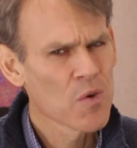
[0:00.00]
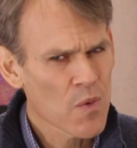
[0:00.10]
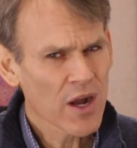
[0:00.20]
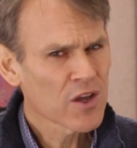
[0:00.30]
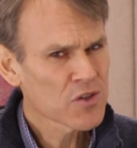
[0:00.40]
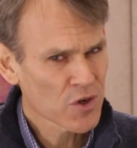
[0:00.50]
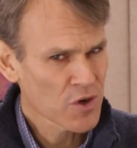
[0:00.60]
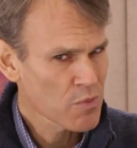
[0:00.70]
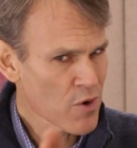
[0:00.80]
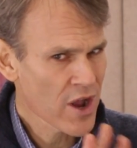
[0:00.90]
What could turn
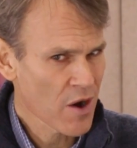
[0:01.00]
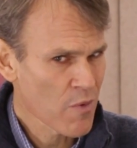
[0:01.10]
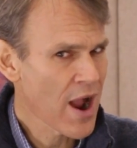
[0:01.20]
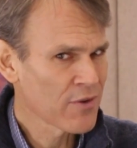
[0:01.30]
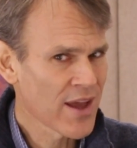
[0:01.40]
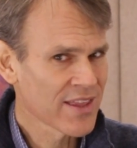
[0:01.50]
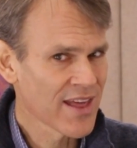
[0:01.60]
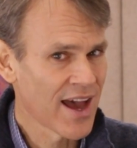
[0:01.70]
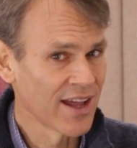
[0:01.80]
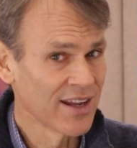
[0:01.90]
a boy around like
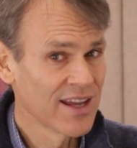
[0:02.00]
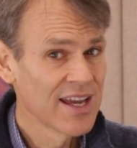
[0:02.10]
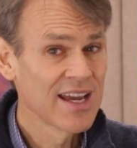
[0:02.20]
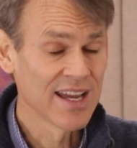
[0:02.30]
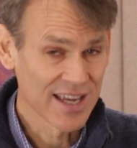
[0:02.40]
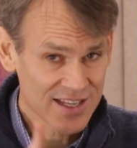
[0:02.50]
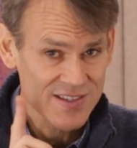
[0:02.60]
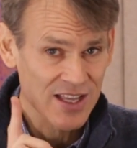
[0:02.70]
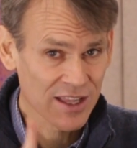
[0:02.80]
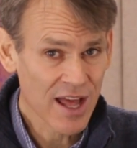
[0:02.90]
that? It's
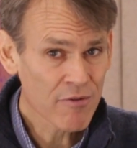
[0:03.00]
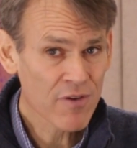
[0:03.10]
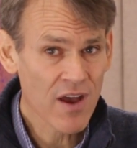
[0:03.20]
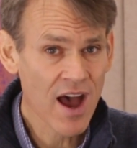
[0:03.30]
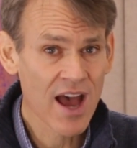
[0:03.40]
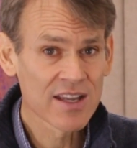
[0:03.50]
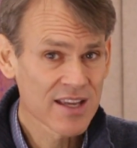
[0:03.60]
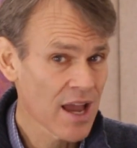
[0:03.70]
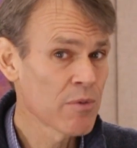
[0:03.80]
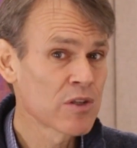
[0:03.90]
the love of God
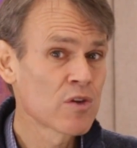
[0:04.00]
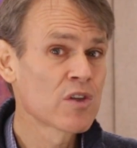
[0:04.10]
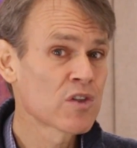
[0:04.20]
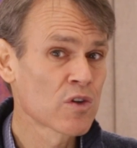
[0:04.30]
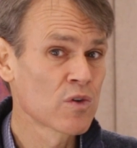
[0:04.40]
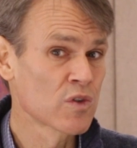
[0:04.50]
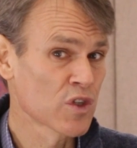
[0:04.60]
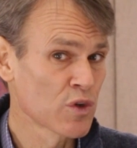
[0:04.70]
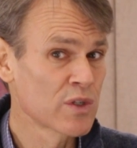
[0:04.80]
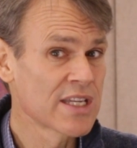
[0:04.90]
coming to the students
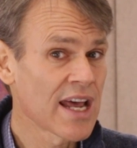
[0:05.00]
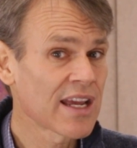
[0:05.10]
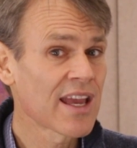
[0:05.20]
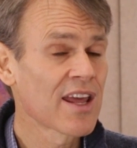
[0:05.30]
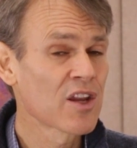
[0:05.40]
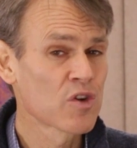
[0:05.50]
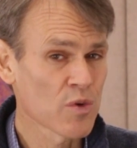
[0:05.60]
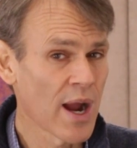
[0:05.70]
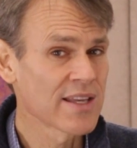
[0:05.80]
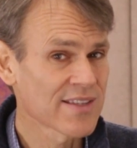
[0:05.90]
through dedicated
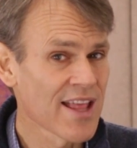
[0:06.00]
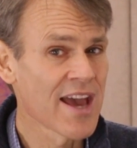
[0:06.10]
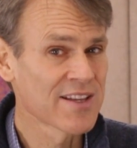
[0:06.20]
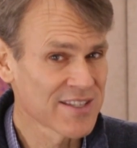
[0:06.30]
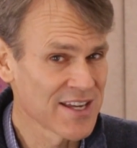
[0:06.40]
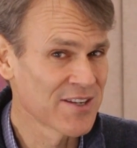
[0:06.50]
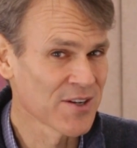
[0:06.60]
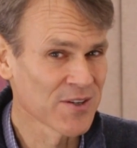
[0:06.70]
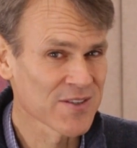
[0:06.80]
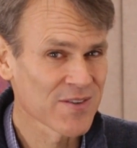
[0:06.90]
Christ-like
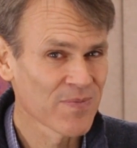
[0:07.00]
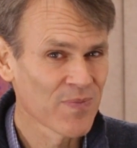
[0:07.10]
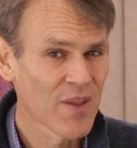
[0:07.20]
teachers.